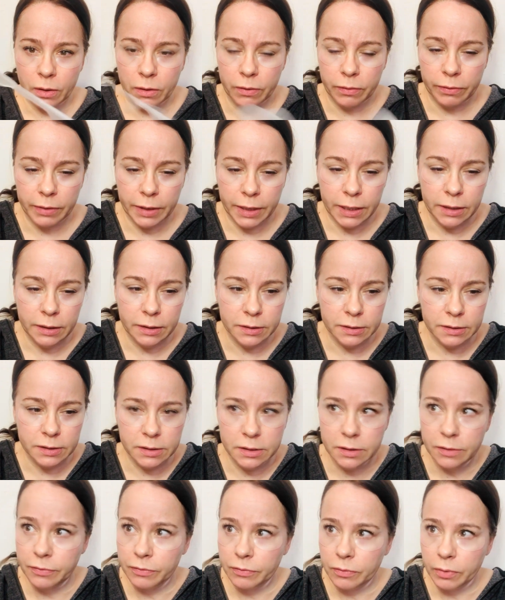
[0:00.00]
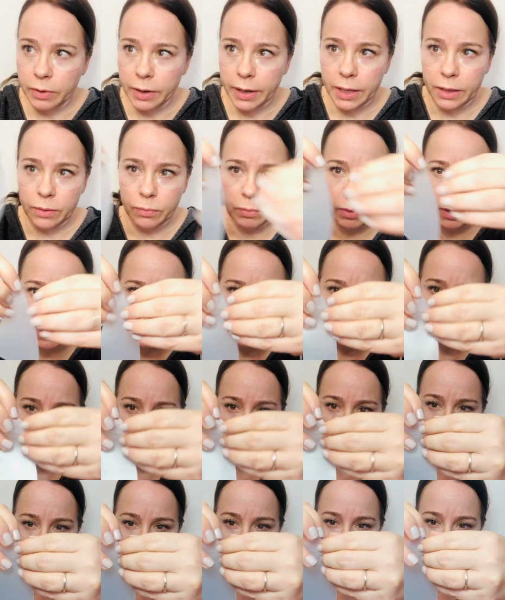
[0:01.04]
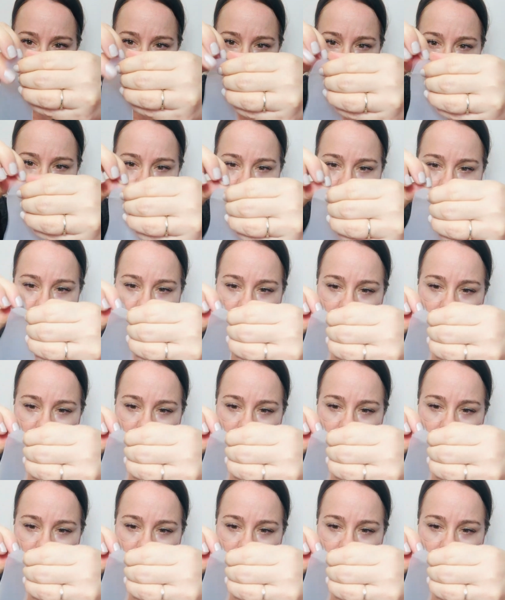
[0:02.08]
All right, this is the forehead one. It's